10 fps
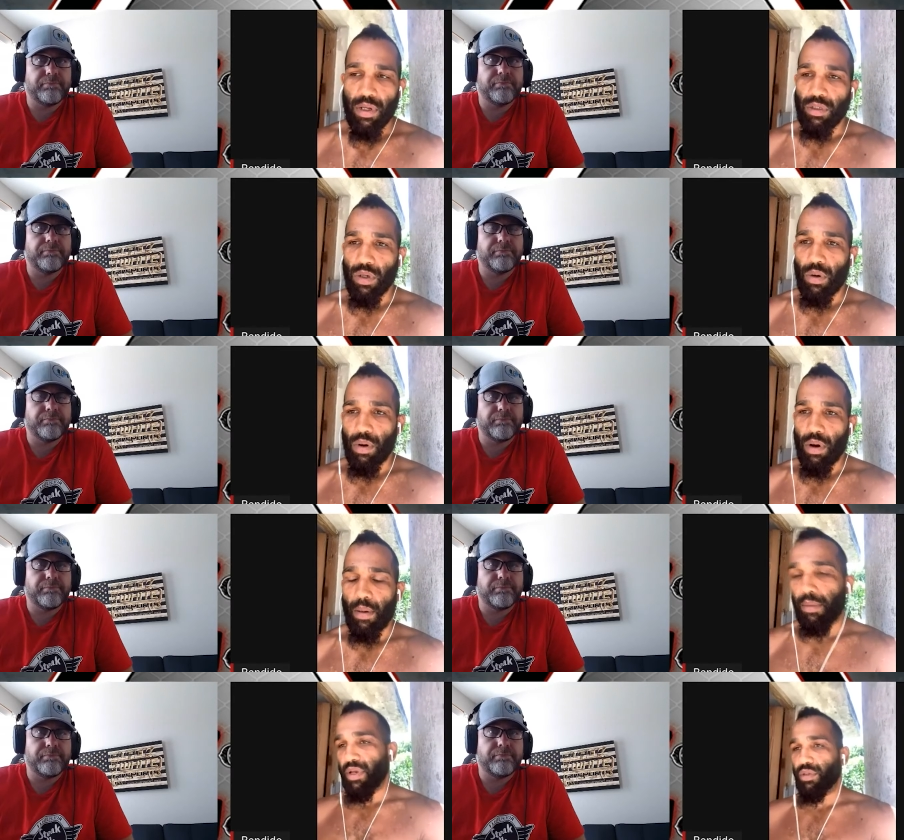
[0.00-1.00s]
Speaker 1: So uh, I
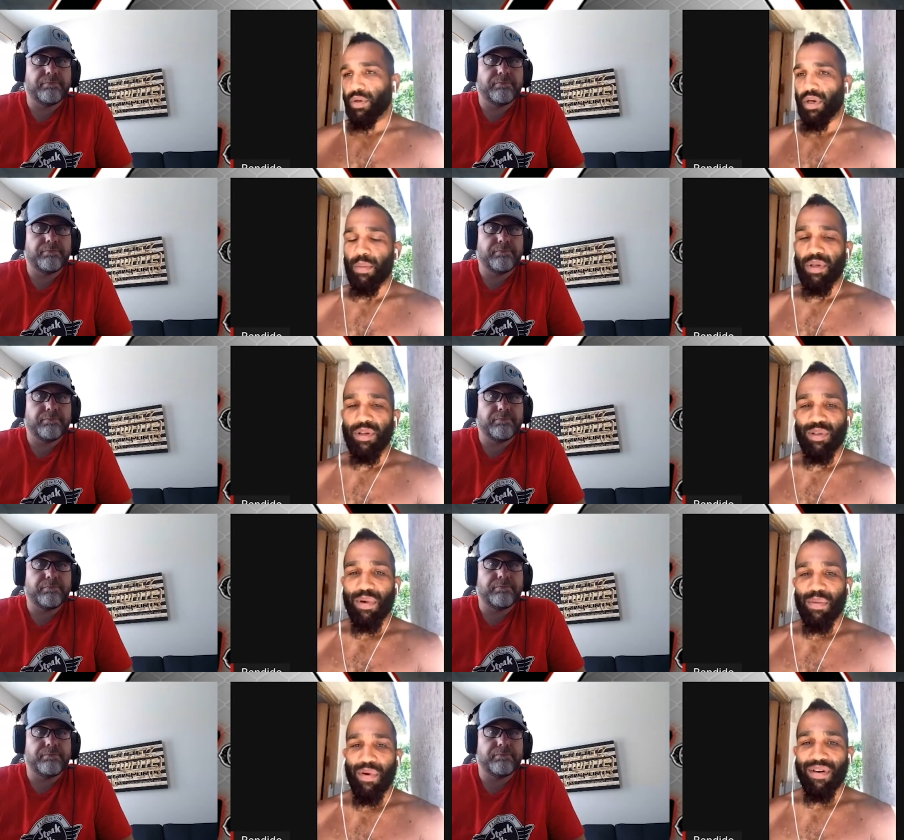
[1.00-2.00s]
going to make sure I come in here and do
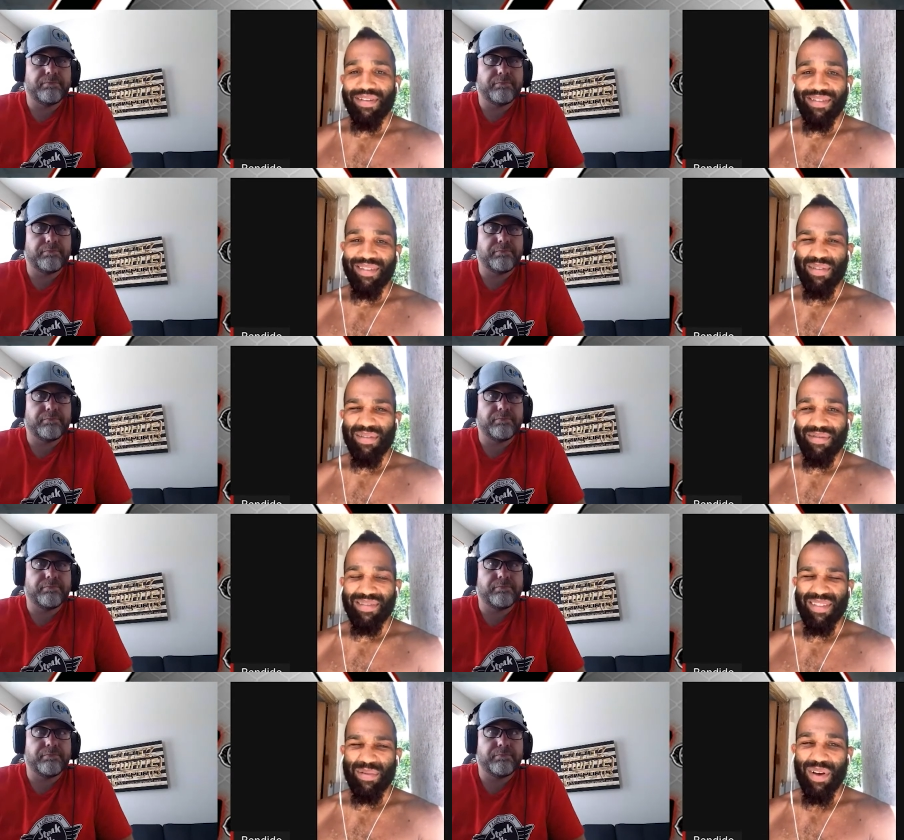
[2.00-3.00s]
my part, and it's gonna be
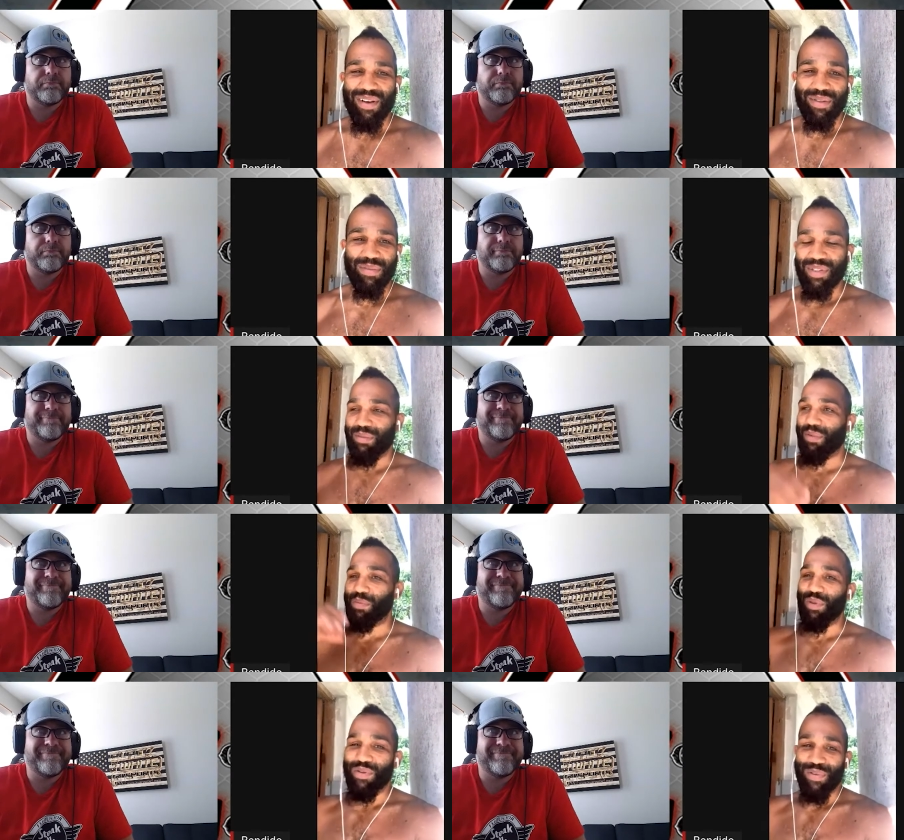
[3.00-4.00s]
it's gonna be awesome. It's gonna be
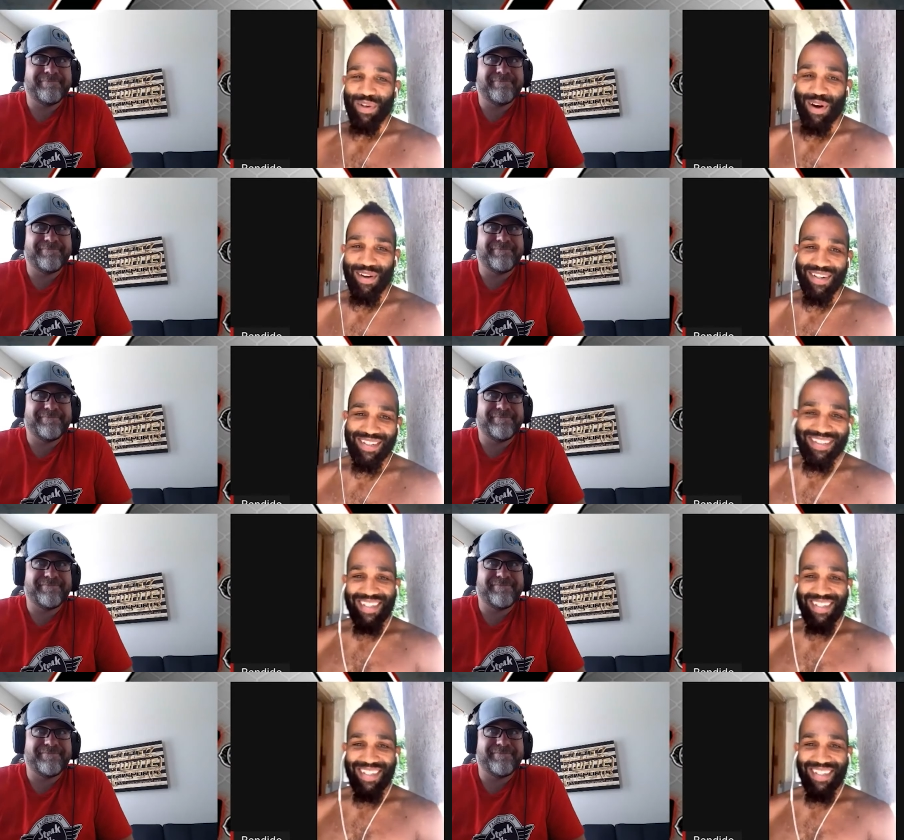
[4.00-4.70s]
beautiful carnage,